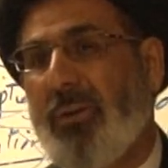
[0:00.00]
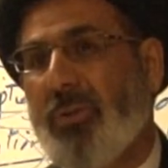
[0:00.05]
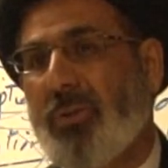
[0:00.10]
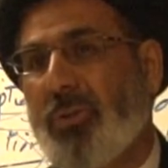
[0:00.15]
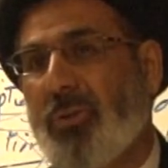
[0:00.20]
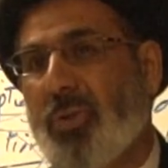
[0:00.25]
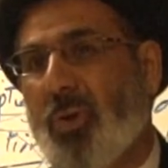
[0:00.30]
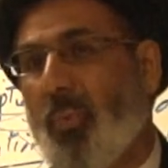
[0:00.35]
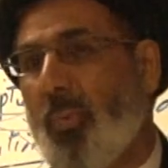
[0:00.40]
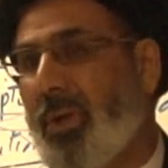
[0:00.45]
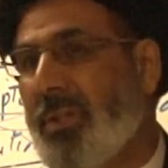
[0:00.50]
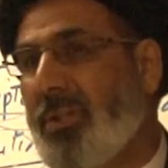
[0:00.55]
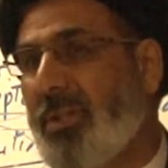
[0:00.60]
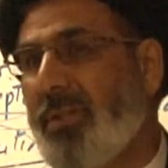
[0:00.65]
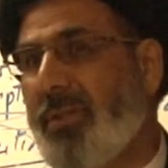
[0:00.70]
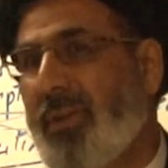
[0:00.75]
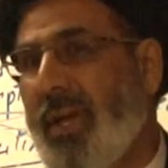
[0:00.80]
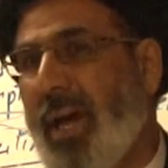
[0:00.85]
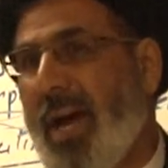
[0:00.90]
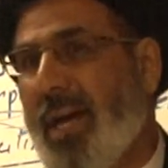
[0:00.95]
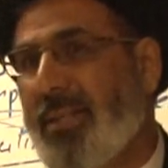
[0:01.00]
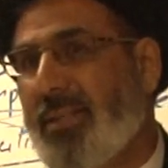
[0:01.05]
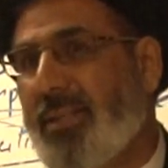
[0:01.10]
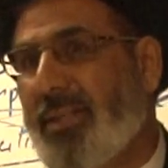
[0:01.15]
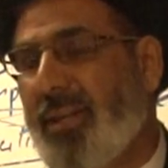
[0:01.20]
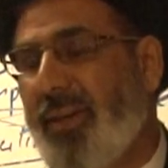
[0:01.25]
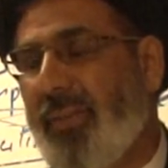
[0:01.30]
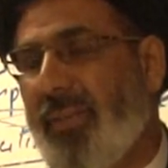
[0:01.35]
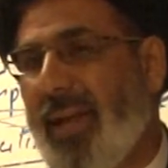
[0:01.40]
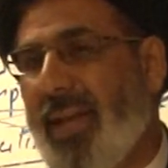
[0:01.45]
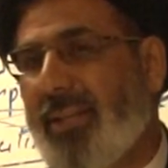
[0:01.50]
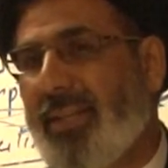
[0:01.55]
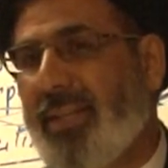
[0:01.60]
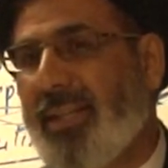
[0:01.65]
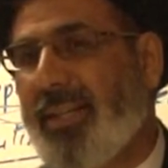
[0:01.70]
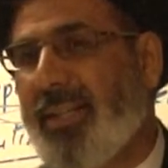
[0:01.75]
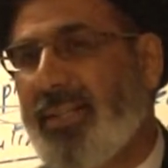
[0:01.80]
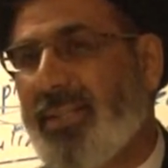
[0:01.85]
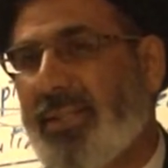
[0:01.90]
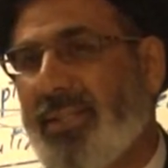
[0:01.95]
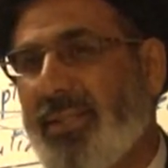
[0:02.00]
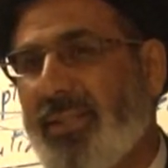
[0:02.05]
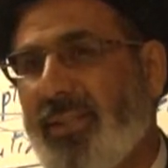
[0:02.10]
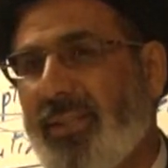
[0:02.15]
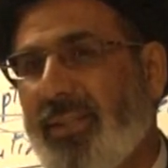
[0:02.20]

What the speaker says: So what is the answer in that case?